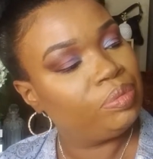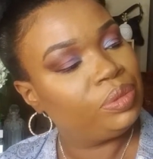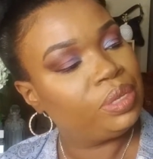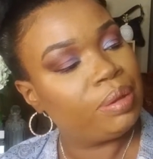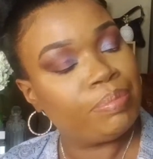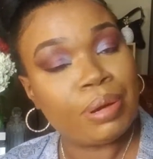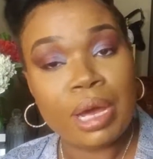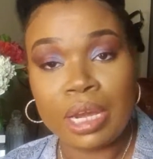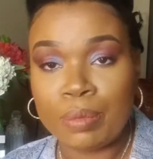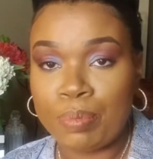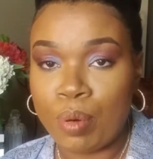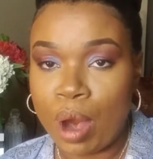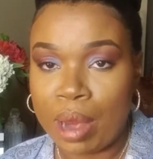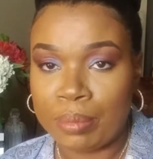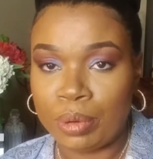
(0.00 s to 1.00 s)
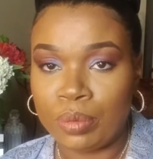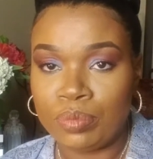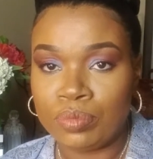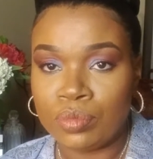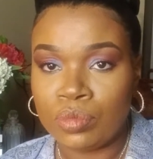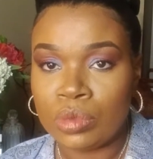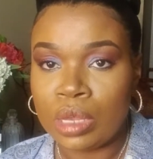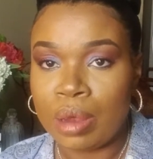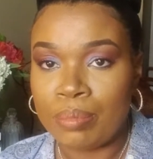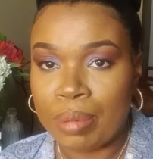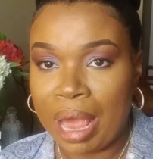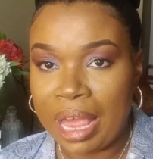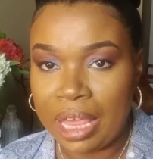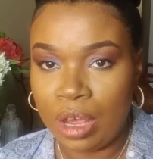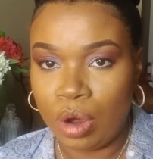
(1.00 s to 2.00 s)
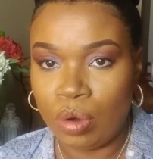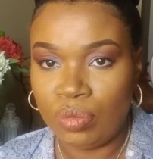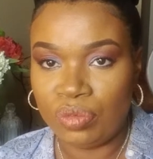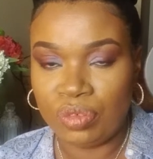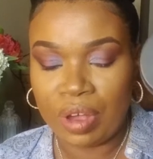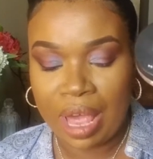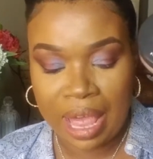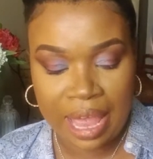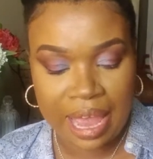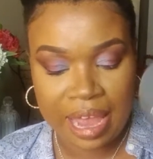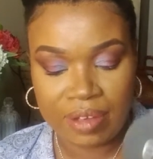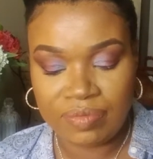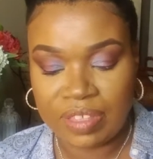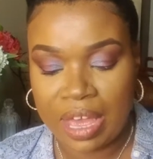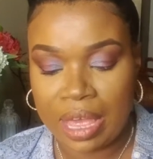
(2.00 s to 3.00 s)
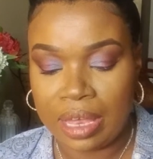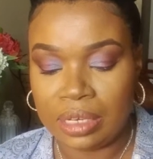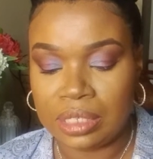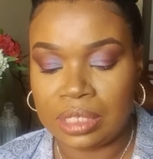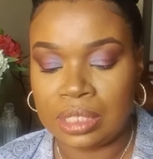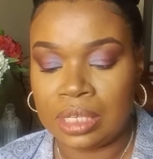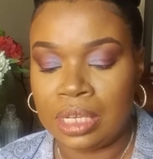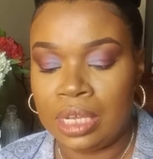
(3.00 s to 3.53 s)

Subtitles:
putty primer by Elf. I have that.